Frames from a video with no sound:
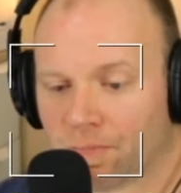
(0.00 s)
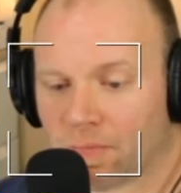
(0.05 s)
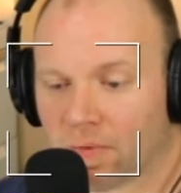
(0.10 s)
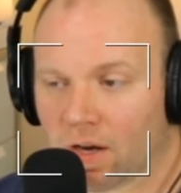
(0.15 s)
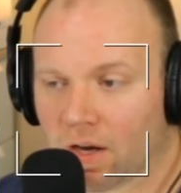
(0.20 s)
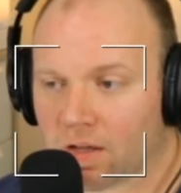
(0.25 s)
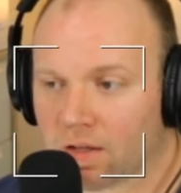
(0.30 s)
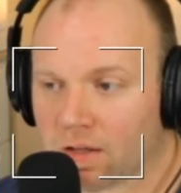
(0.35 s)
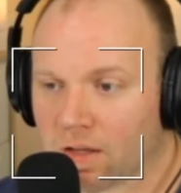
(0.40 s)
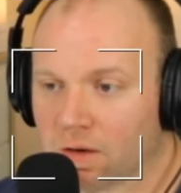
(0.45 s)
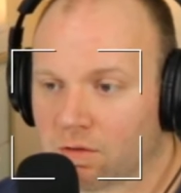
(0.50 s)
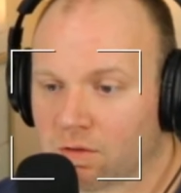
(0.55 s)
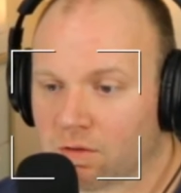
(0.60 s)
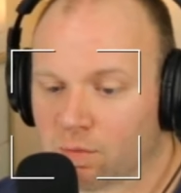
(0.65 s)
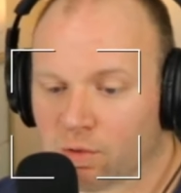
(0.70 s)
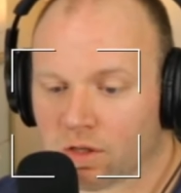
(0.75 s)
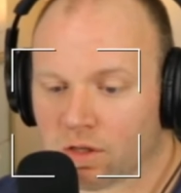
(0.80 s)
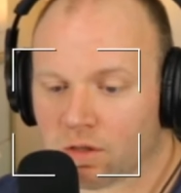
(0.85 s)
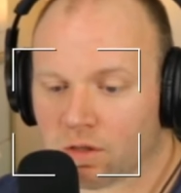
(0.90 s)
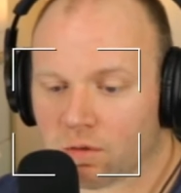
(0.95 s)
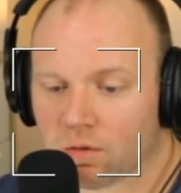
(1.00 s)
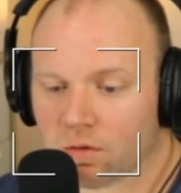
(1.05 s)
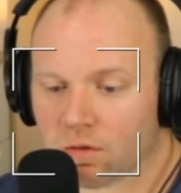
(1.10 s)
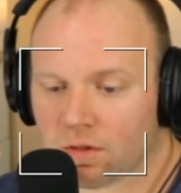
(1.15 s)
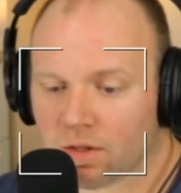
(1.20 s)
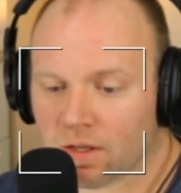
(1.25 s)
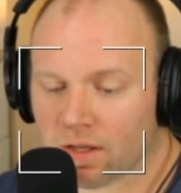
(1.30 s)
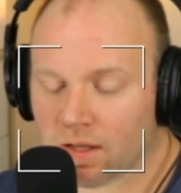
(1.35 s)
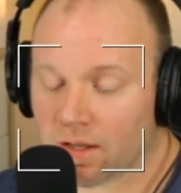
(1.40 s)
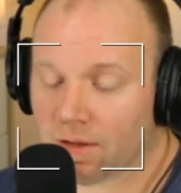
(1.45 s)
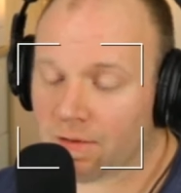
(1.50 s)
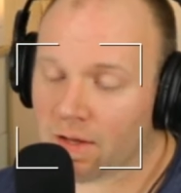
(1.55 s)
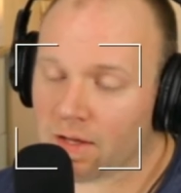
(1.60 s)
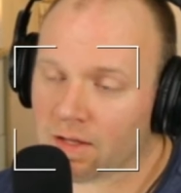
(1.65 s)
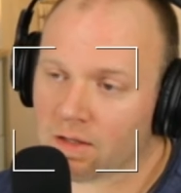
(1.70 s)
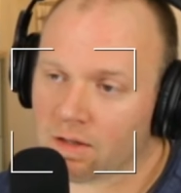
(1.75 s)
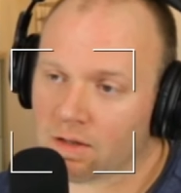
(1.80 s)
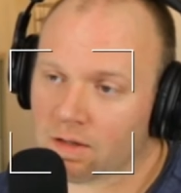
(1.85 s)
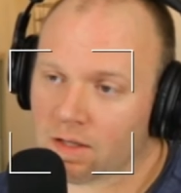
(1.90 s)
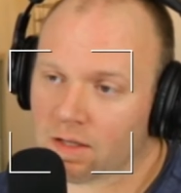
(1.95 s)
I thought that was pretty cool, and
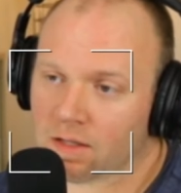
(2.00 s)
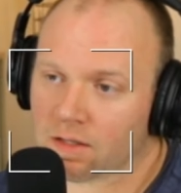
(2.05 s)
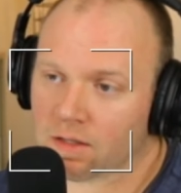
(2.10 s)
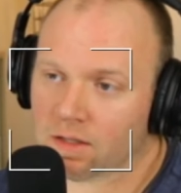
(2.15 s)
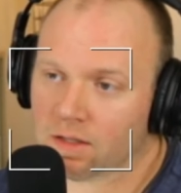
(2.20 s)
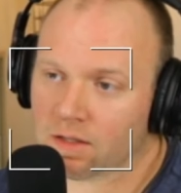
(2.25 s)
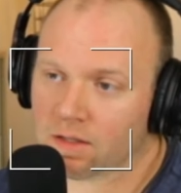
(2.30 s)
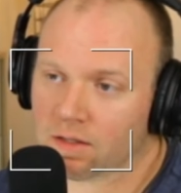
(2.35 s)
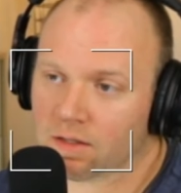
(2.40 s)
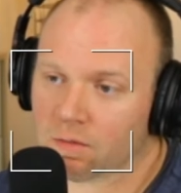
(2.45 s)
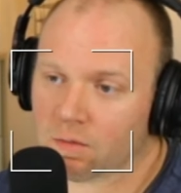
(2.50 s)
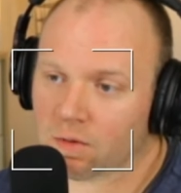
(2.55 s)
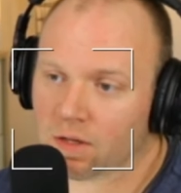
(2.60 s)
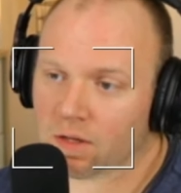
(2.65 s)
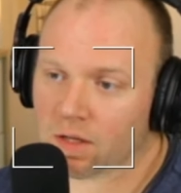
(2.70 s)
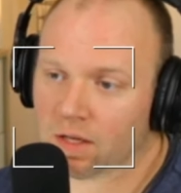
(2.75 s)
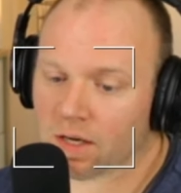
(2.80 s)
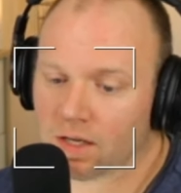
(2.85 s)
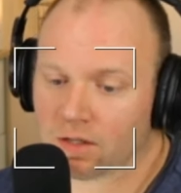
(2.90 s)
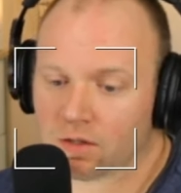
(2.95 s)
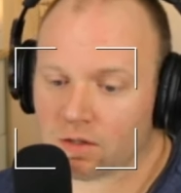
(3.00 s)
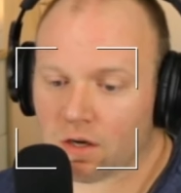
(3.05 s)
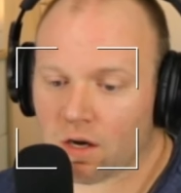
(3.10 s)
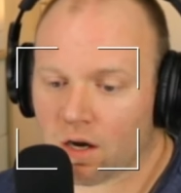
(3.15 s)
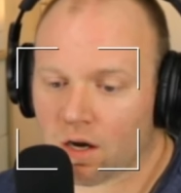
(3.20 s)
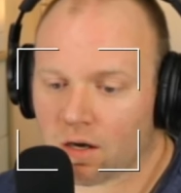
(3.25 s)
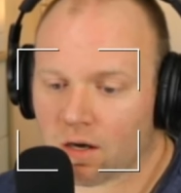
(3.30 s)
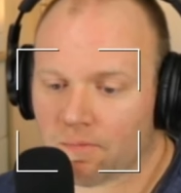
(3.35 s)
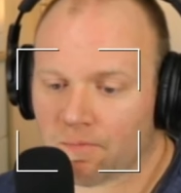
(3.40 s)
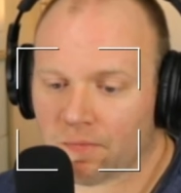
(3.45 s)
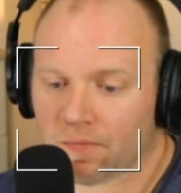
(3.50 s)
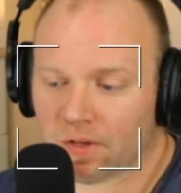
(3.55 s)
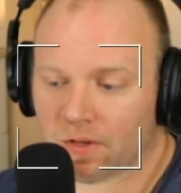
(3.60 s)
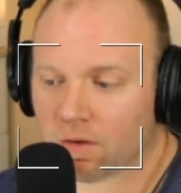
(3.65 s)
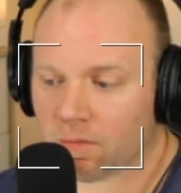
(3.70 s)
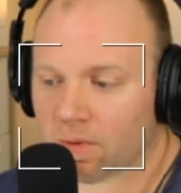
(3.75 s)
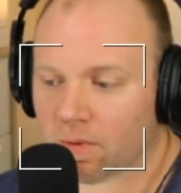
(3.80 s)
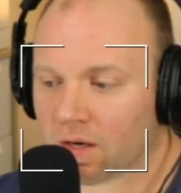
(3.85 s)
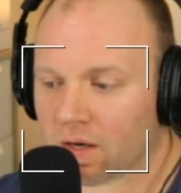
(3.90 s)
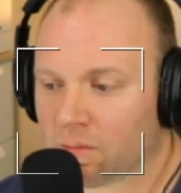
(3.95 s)
that's at least the one that I saw. You know, it
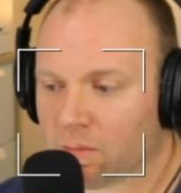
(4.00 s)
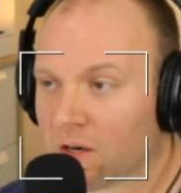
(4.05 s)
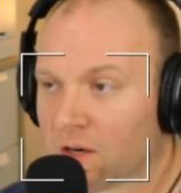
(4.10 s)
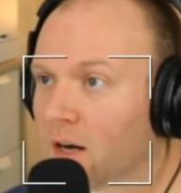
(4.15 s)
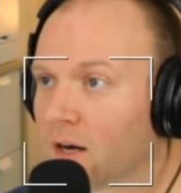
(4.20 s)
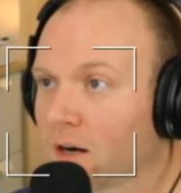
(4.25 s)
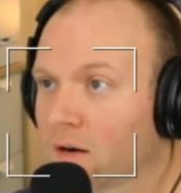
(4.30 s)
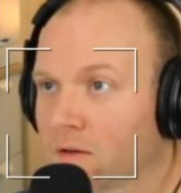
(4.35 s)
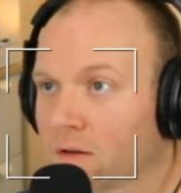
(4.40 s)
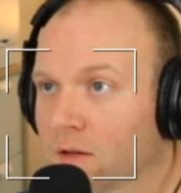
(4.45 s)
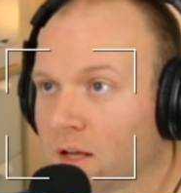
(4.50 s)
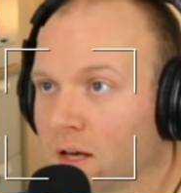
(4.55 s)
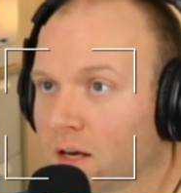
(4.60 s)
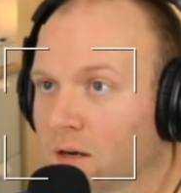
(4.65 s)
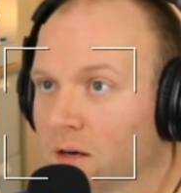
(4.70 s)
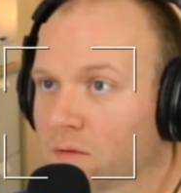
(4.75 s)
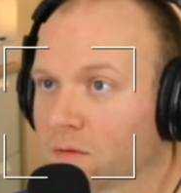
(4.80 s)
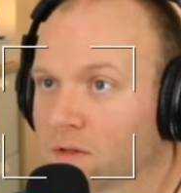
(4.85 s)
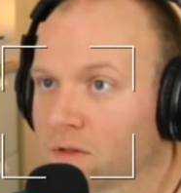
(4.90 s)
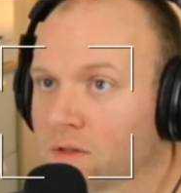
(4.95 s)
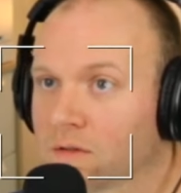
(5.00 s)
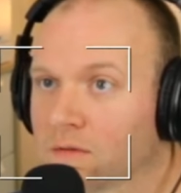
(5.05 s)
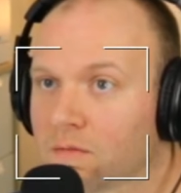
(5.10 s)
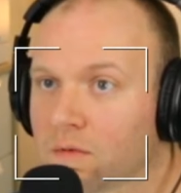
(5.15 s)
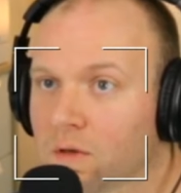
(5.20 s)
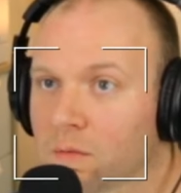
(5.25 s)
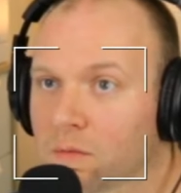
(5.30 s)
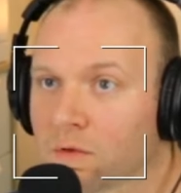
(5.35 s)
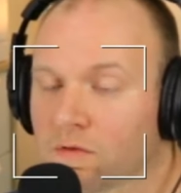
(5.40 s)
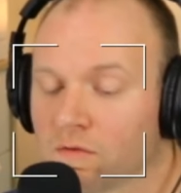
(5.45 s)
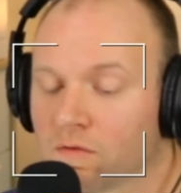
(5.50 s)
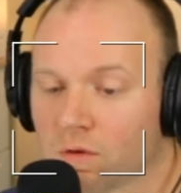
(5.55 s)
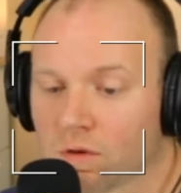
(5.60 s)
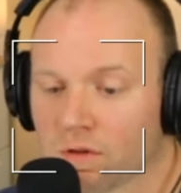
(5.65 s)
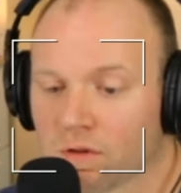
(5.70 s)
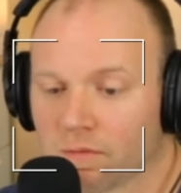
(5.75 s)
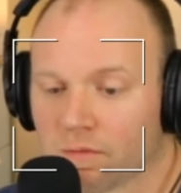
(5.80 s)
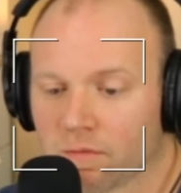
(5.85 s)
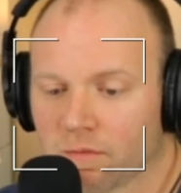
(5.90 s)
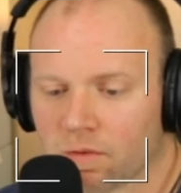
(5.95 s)
might have been higher than that. It was number 4.
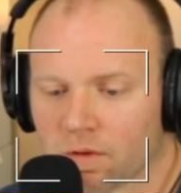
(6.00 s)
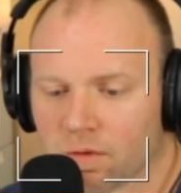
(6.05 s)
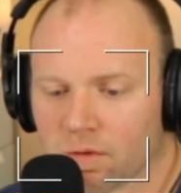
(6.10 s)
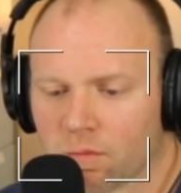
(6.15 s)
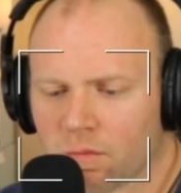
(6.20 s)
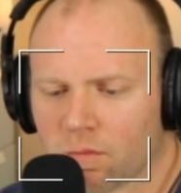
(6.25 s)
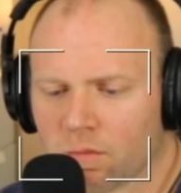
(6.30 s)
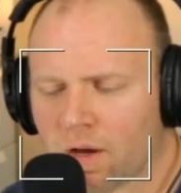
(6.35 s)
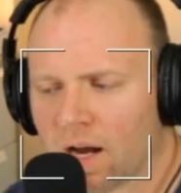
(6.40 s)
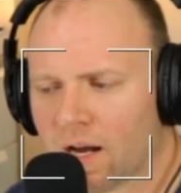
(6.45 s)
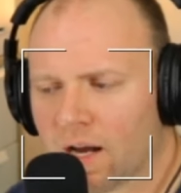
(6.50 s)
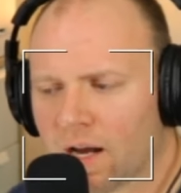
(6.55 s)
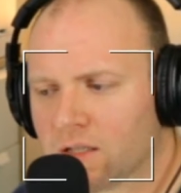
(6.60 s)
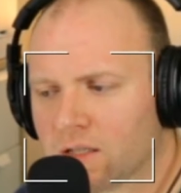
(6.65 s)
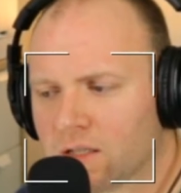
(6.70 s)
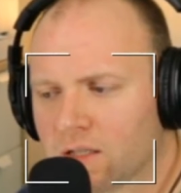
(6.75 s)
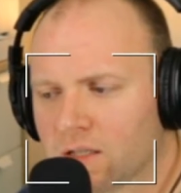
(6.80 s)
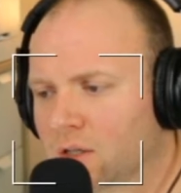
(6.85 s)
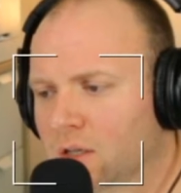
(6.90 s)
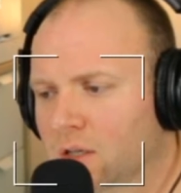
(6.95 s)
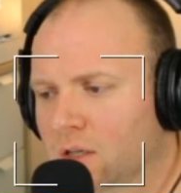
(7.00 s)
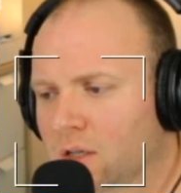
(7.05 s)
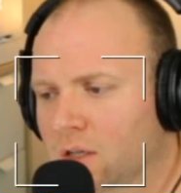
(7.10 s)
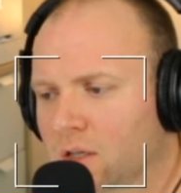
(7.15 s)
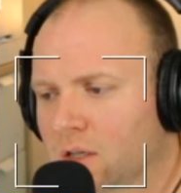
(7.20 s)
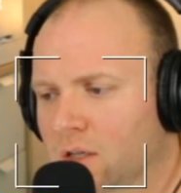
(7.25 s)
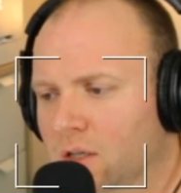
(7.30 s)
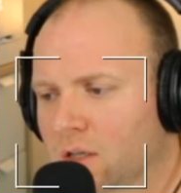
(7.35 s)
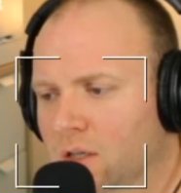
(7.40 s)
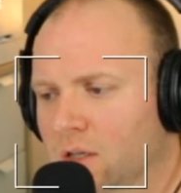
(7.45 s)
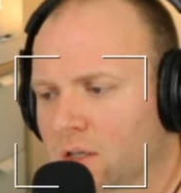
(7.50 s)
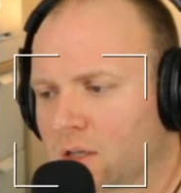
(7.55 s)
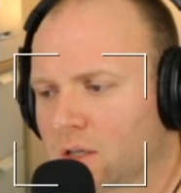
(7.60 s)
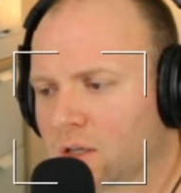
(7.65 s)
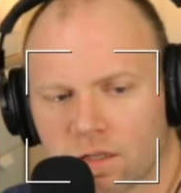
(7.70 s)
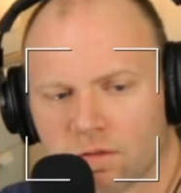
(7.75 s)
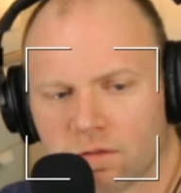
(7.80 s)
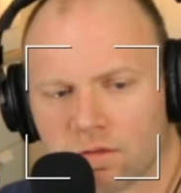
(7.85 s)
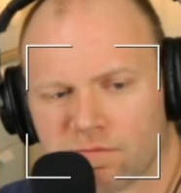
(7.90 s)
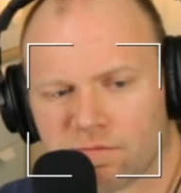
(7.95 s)
The highest I've seen it in the last,
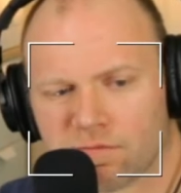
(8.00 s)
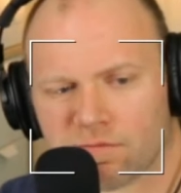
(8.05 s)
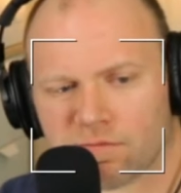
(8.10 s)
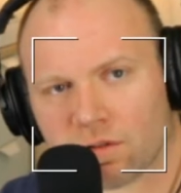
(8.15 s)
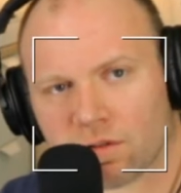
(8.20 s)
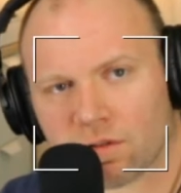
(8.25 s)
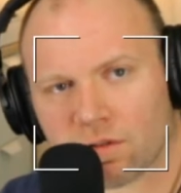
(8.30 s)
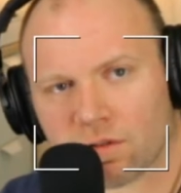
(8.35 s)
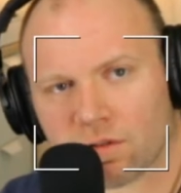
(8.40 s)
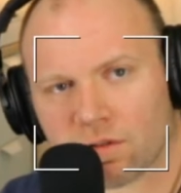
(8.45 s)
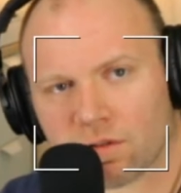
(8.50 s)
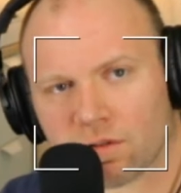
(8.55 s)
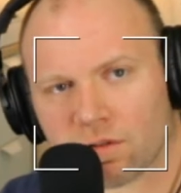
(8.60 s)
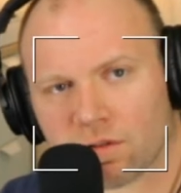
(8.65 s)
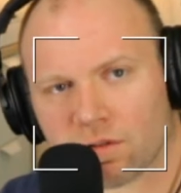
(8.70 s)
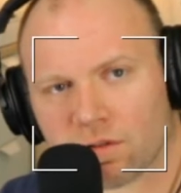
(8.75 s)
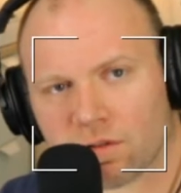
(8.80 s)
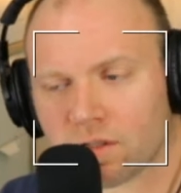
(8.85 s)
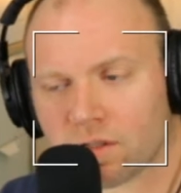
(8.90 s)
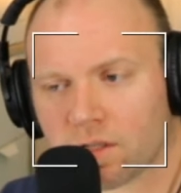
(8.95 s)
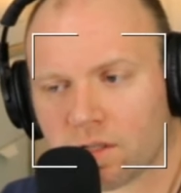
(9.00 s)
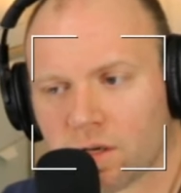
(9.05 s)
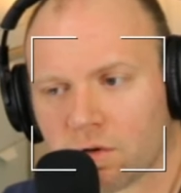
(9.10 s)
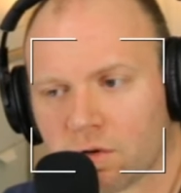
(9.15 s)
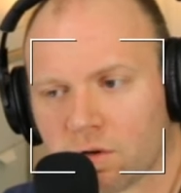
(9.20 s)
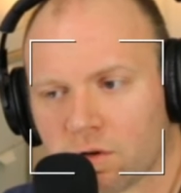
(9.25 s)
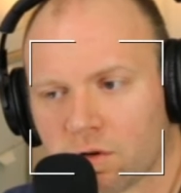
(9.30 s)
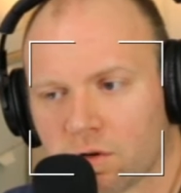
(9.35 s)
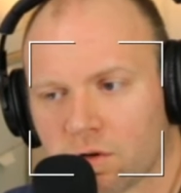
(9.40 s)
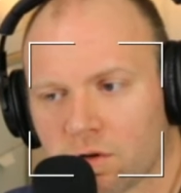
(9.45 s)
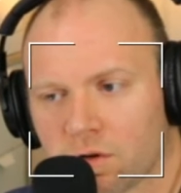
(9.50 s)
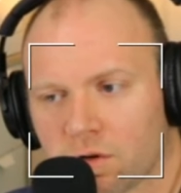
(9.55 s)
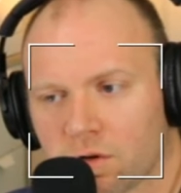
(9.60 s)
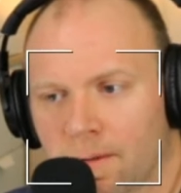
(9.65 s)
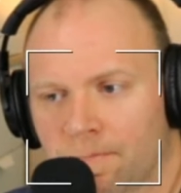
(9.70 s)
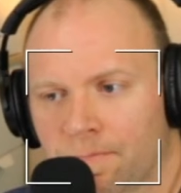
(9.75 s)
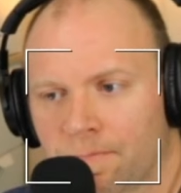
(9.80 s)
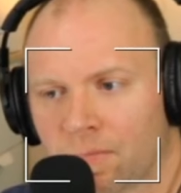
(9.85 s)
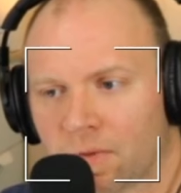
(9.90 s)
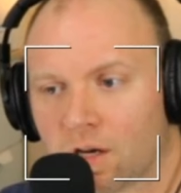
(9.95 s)
since it came out in December, was
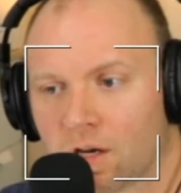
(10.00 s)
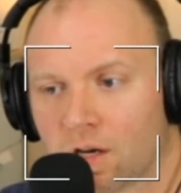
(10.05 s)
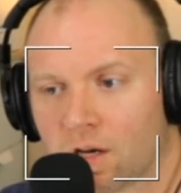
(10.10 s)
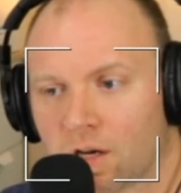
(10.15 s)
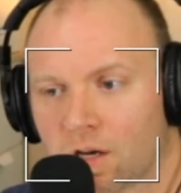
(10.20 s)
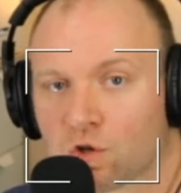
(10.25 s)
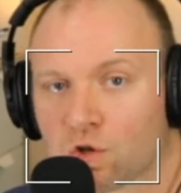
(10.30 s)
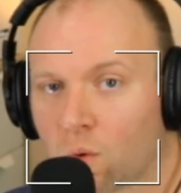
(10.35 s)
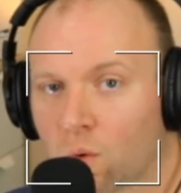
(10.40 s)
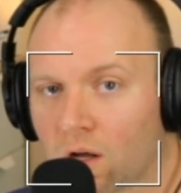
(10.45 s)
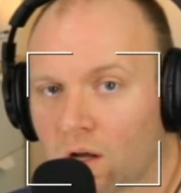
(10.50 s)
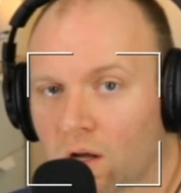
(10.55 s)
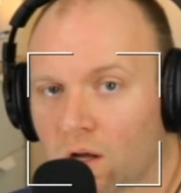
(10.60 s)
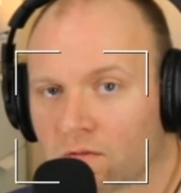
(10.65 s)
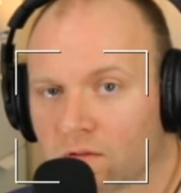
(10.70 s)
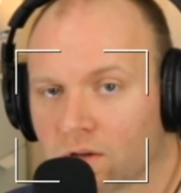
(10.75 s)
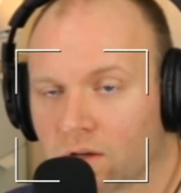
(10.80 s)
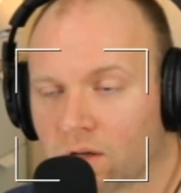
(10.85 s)
number 12.